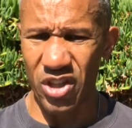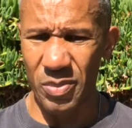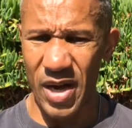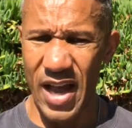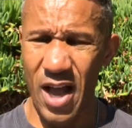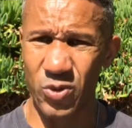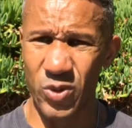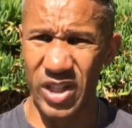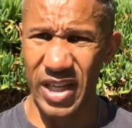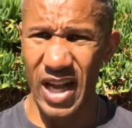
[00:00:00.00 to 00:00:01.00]
I started
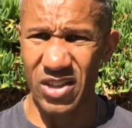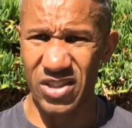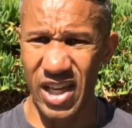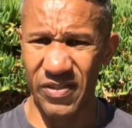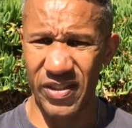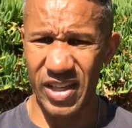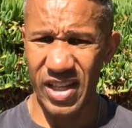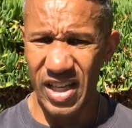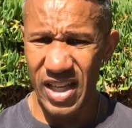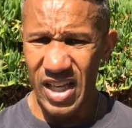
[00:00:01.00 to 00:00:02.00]
walking 3 times a day,